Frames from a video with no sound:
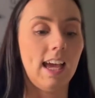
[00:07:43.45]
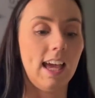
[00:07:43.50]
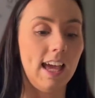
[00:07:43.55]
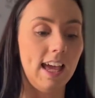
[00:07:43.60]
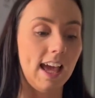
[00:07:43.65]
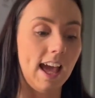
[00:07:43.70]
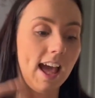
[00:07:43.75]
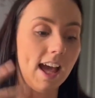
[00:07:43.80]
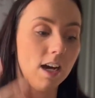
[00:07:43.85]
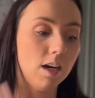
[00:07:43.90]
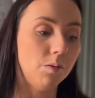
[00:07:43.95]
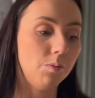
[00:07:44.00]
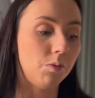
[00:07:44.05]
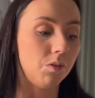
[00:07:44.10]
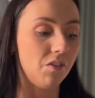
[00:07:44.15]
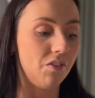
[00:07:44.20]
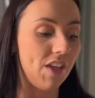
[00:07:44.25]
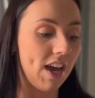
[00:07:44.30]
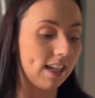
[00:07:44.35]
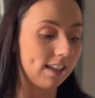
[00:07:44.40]
It helps
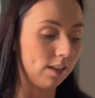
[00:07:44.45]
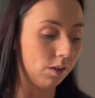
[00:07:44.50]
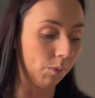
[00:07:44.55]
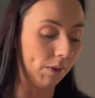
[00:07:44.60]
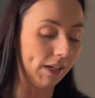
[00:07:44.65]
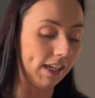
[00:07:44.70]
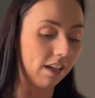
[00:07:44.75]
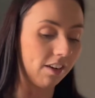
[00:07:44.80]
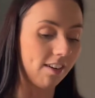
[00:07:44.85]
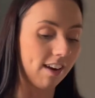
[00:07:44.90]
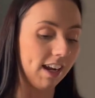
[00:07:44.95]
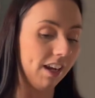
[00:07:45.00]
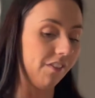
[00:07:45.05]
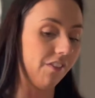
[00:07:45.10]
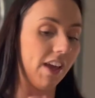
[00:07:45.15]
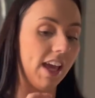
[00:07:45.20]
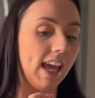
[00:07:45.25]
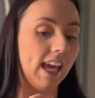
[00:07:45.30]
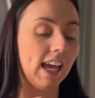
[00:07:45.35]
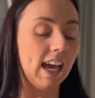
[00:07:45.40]
with that sweet
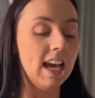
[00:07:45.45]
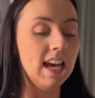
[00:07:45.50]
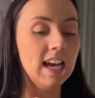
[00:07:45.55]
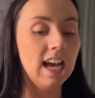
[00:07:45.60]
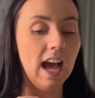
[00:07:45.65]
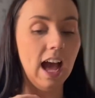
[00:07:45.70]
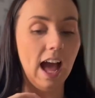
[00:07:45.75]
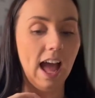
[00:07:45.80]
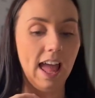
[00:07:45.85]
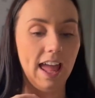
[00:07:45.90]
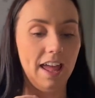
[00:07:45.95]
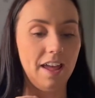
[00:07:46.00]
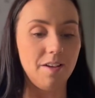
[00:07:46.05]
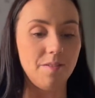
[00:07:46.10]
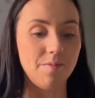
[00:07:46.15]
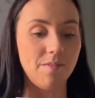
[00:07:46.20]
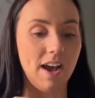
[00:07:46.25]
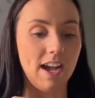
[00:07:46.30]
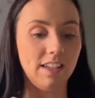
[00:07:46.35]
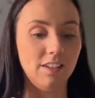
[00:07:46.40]
craving,
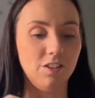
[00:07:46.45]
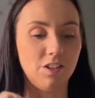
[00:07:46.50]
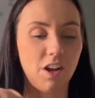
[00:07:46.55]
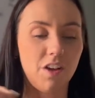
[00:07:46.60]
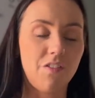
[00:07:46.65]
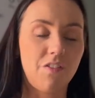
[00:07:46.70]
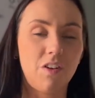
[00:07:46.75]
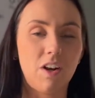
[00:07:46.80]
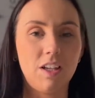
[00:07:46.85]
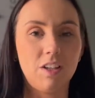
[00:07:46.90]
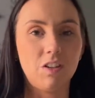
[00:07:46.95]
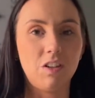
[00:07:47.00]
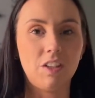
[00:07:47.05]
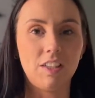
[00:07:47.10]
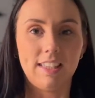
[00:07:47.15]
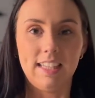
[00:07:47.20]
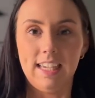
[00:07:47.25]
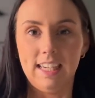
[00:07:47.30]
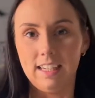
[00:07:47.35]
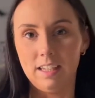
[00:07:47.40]
and you don't feel like you're
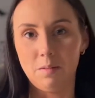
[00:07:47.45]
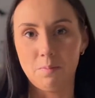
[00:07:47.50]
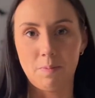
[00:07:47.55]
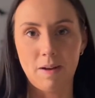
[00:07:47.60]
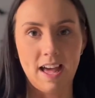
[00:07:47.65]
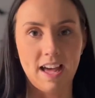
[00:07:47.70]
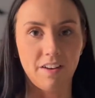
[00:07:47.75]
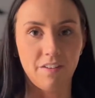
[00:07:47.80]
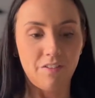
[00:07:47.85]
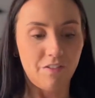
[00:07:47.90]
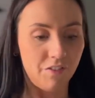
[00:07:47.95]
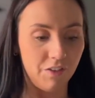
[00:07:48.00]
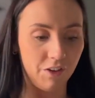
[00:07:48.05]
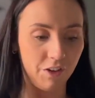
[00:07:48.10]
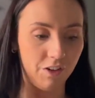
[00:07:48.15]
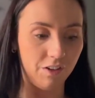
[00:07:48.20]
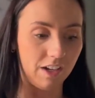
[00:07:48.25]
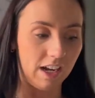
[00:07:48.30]
just eating bland food.